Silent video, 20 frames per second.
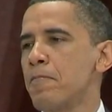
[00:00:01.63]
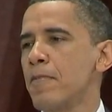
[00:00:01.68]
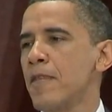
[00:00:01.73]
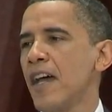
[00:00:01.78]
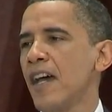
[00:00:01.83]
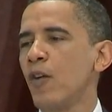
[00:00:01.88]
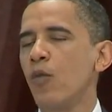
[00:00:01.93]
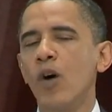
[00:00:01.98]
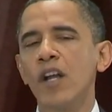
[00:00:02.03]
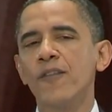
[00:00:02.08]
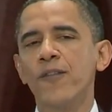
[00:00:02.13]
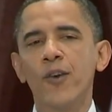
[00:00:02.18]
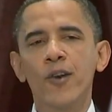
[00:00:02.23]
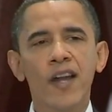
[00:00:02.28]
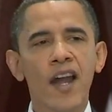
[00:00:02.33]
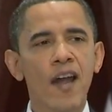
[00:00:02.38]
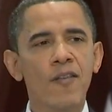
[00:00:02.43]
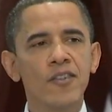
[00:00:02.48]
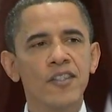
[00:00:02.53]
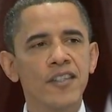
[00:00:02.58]
I had a wonderful
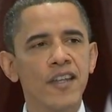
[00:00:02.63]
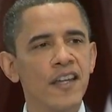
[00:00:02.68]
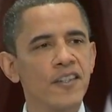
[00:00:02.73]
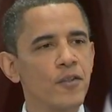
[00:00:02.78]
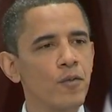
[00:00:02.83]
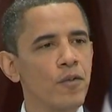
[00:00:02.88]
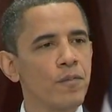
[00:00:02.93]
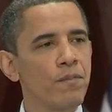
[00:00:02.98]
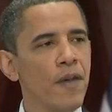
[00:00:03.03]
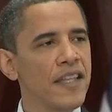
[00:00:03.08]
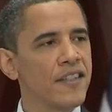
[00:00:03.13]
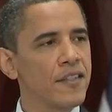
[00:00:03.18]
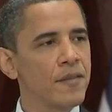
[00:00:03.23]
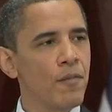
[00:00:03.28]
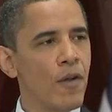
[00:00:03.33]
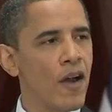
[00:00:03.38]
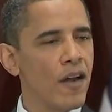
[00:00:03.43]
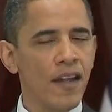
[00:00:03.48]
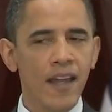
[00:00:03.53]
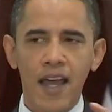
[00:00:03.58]
conversation with Betsy
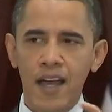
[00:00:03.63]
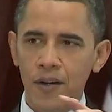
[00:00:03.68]
Markey.